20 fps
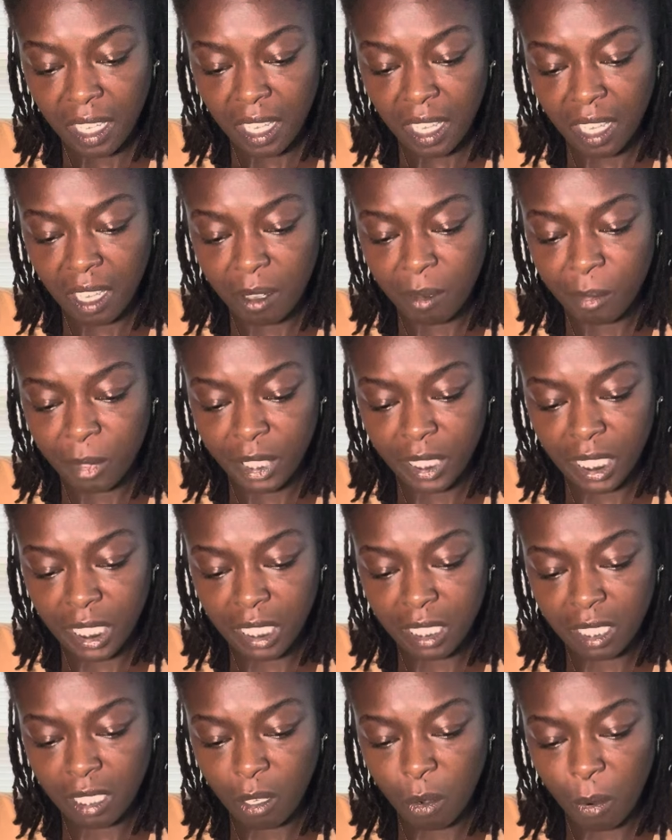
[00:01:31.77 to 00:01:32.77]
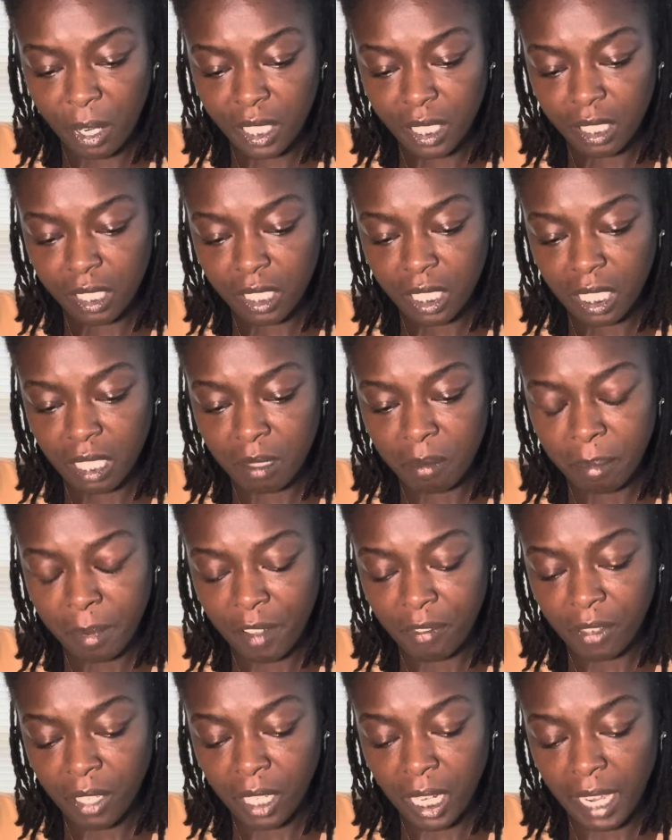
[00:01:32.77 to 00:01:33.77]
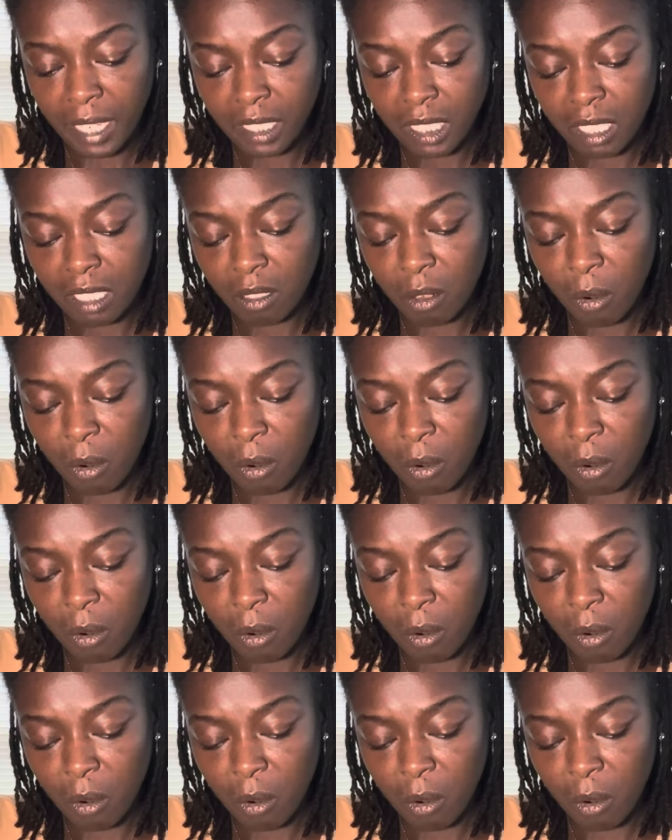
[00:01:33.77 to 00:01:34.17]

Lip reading: And with this courtship, I feel like this